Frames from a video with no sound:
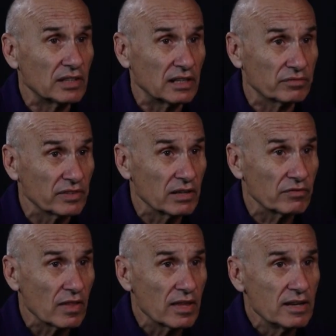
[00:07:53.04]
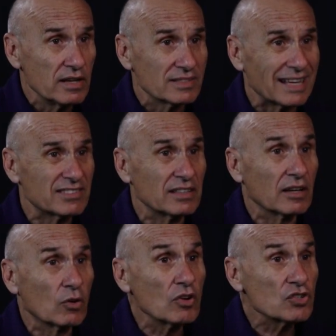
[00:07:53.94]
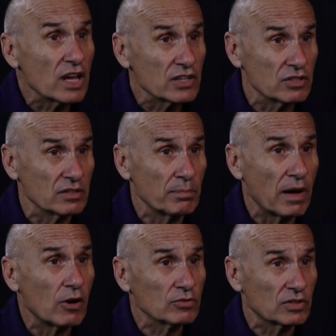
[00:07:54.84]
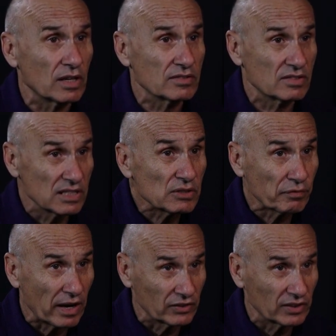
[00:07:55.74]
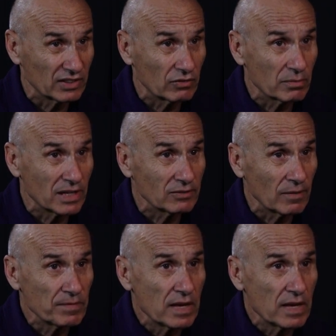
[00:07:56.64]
Tel Aviv, that the negotiation about a ceasefire agreement